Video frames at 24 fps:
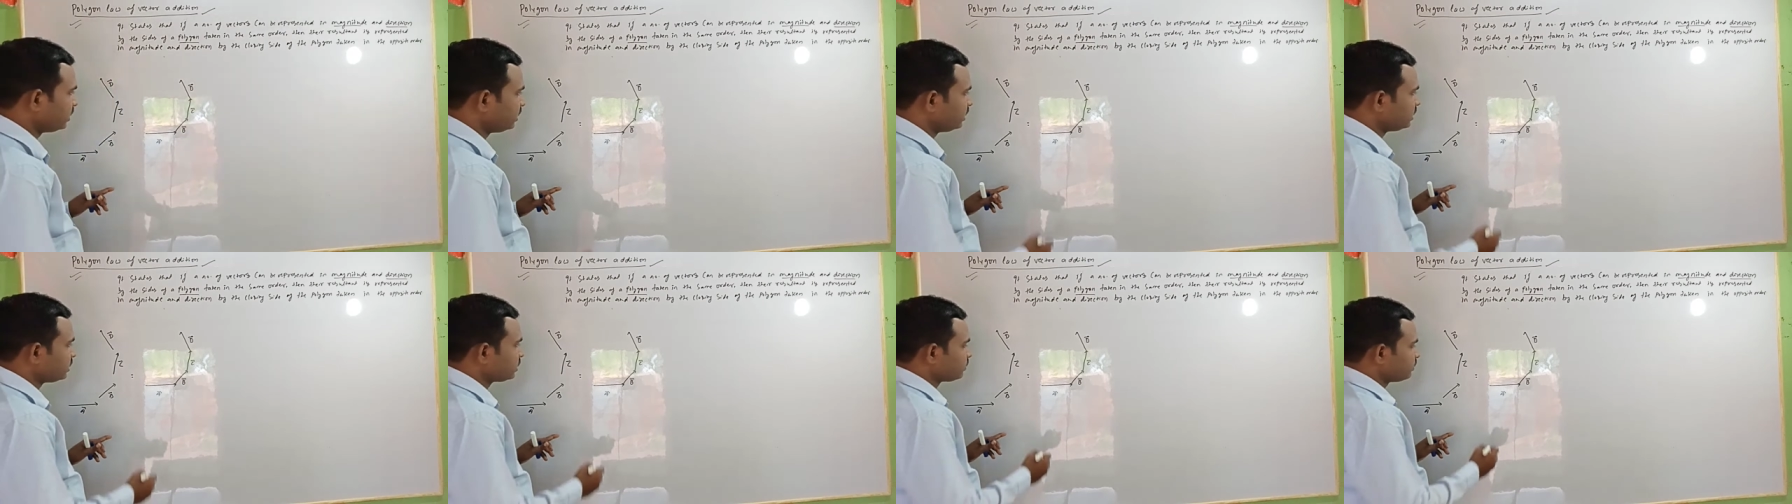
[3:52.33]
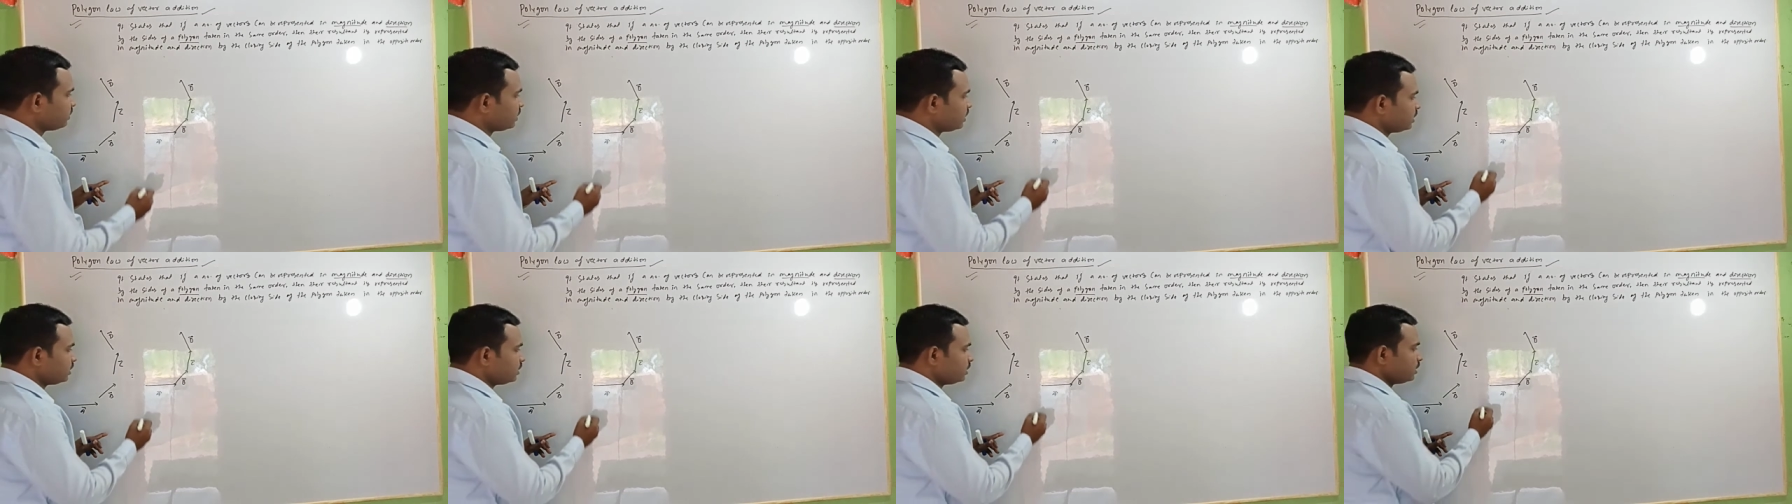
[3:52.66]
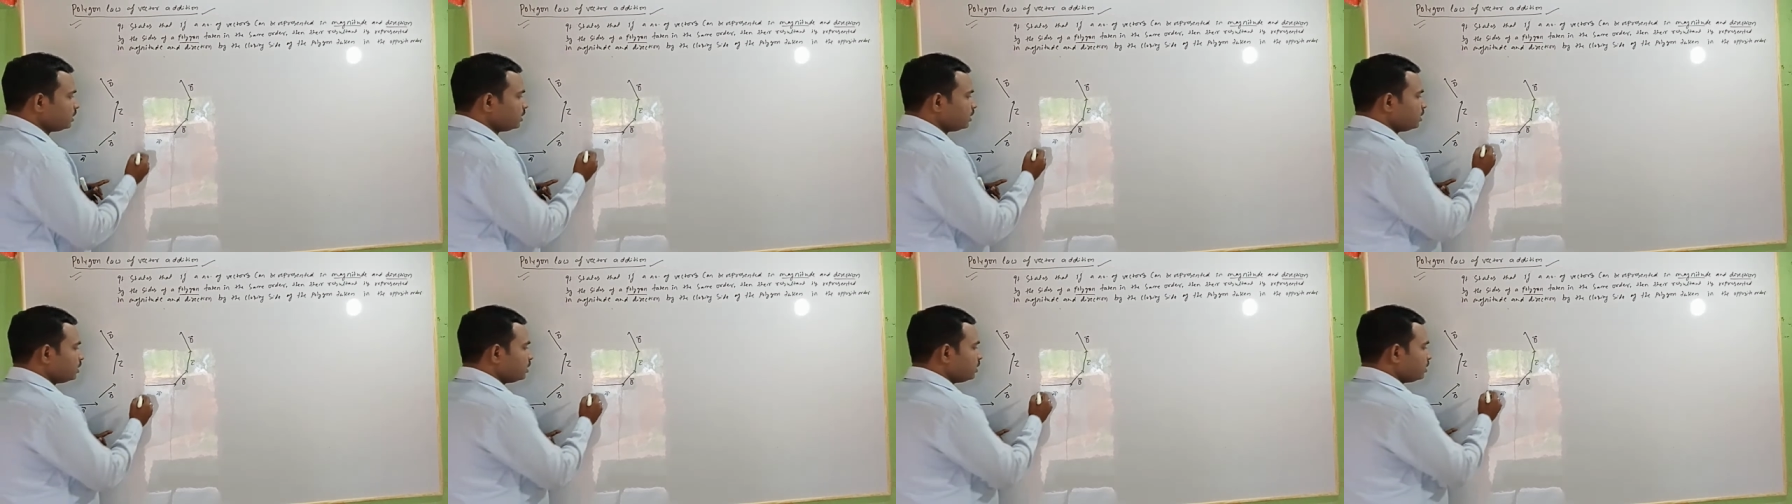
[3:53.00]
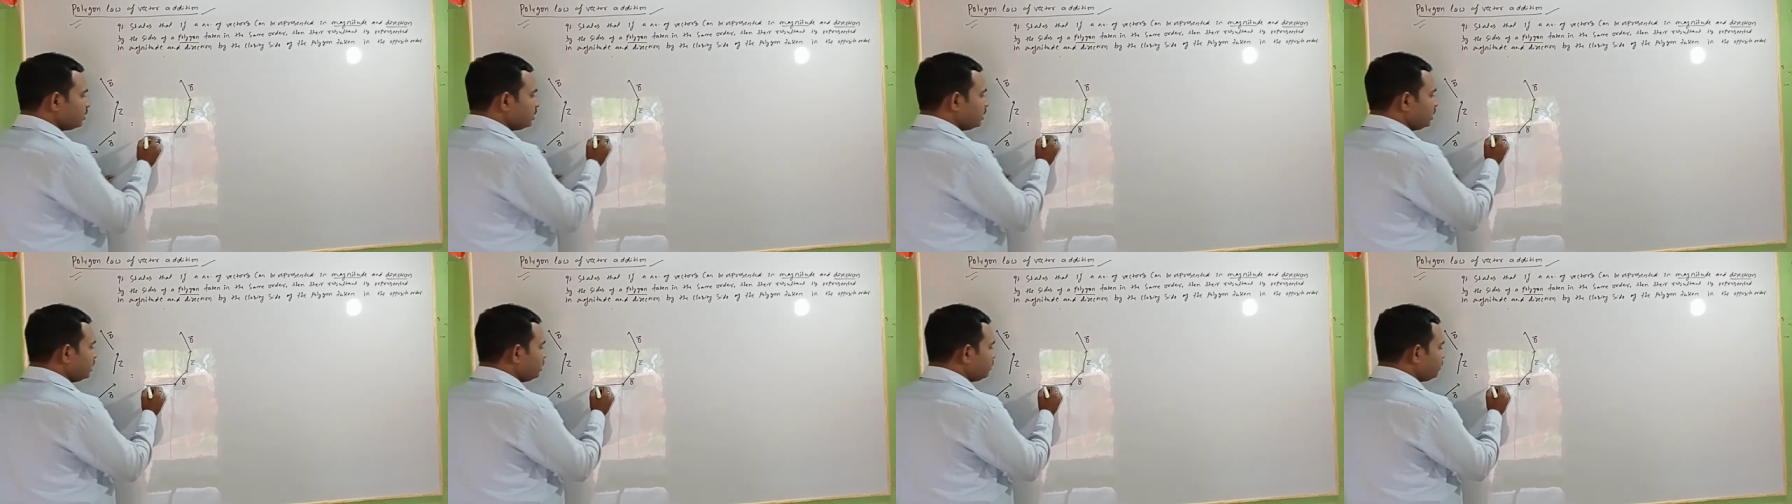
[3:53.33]
this one.
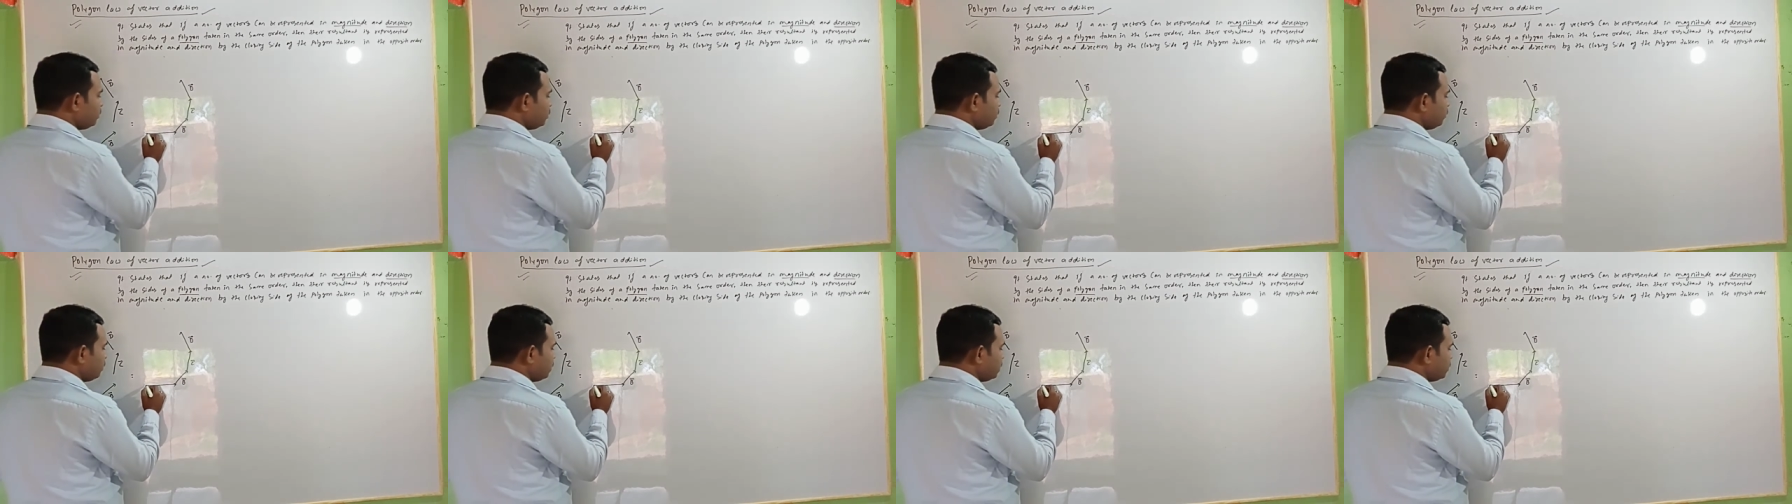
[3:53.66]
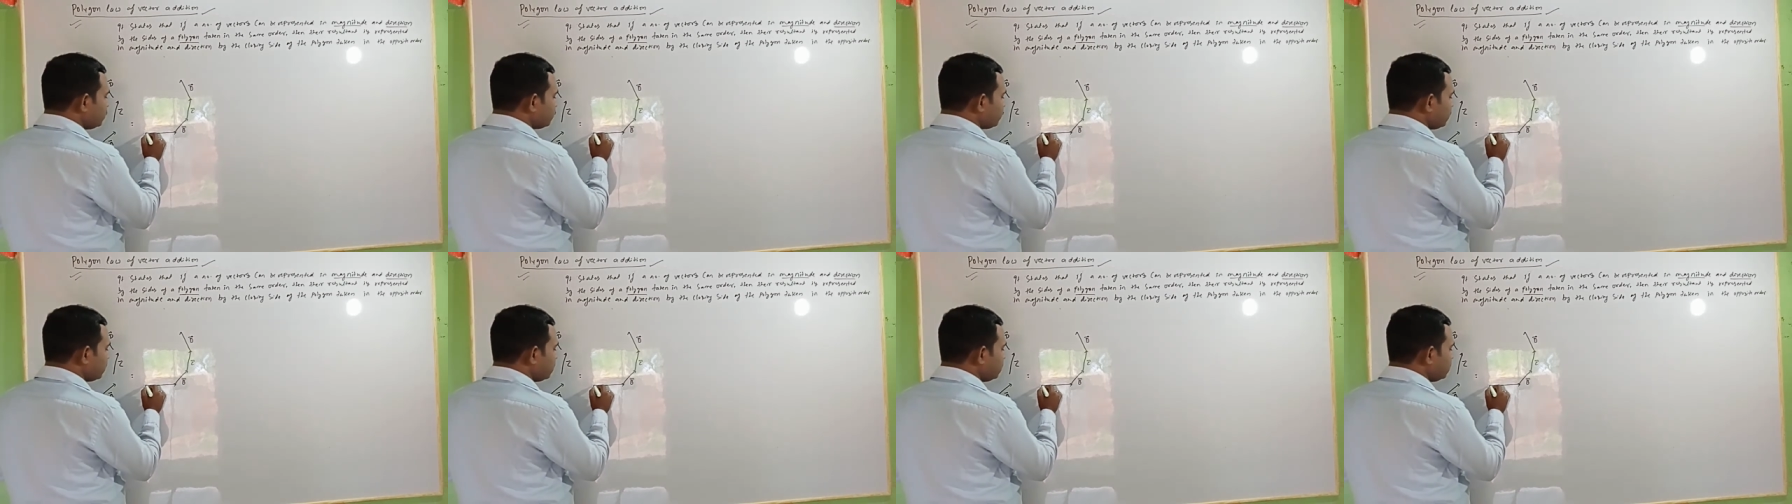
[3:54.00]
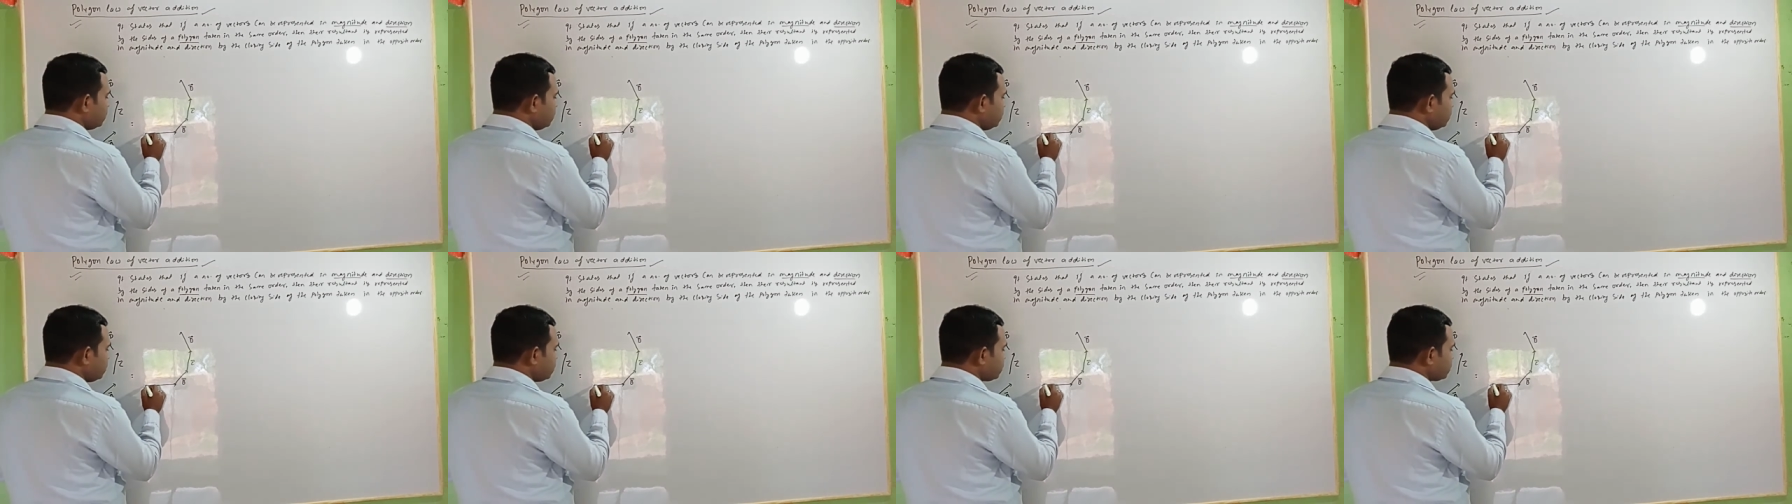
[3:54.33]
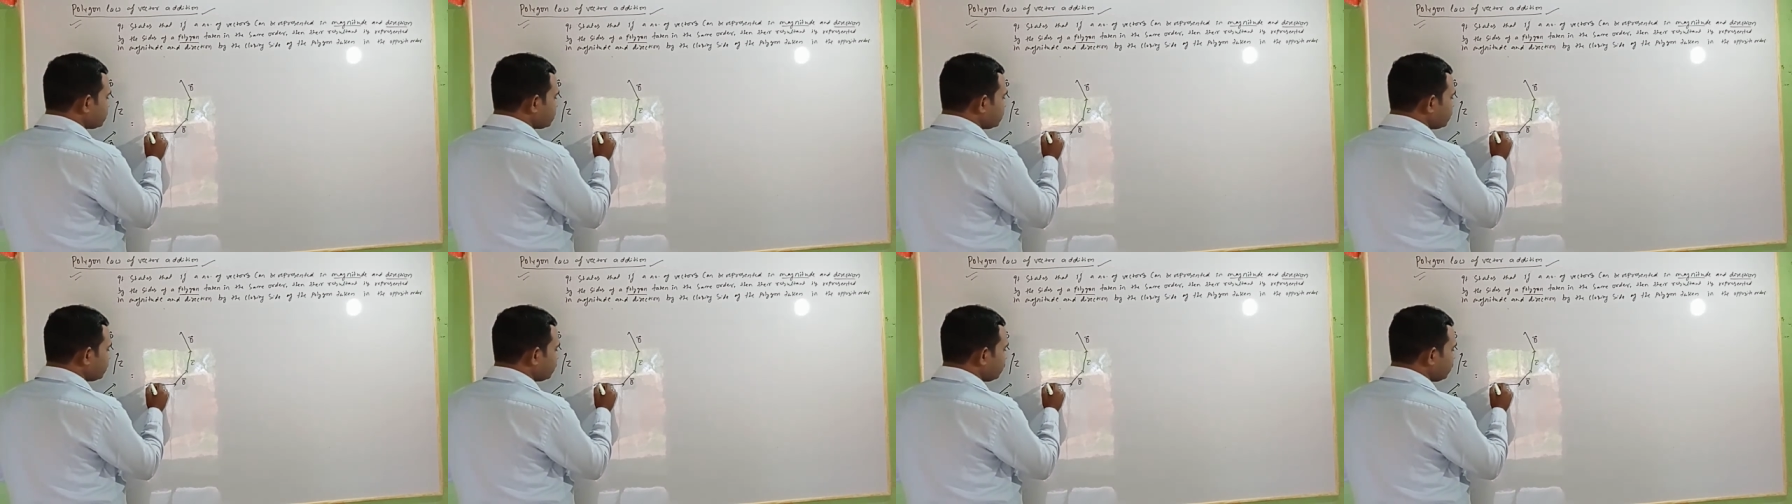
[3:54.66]
If you will join
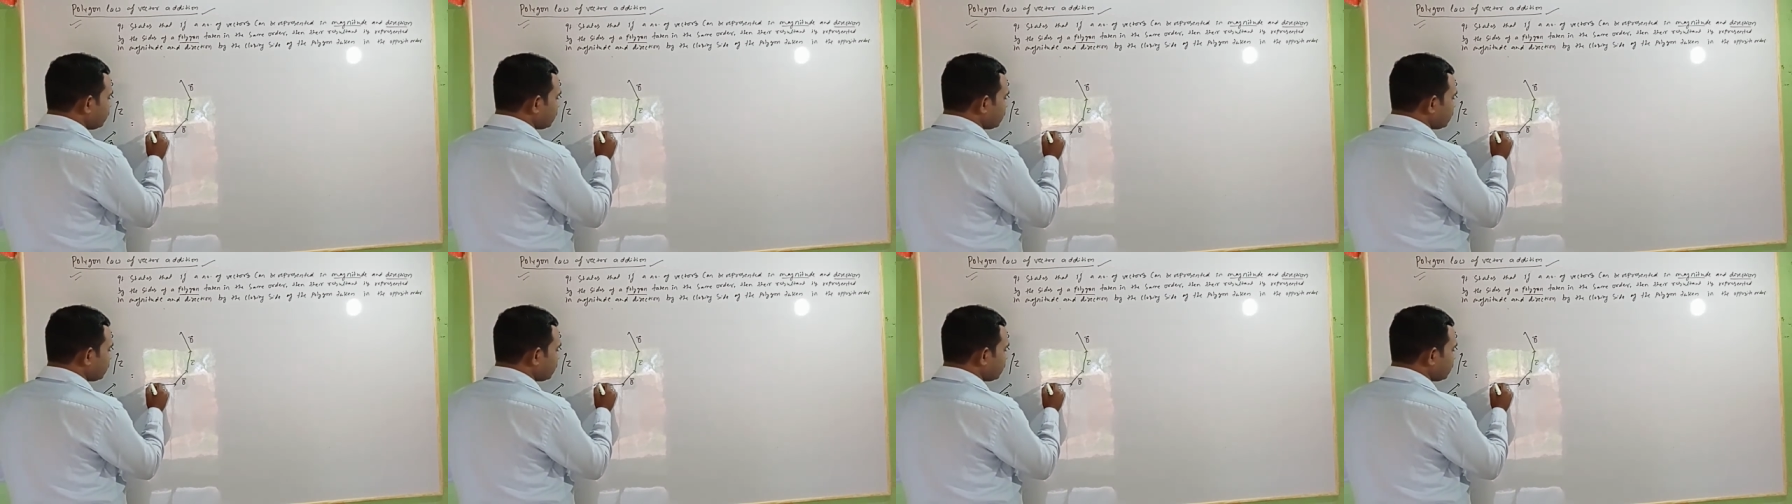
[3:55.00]
this,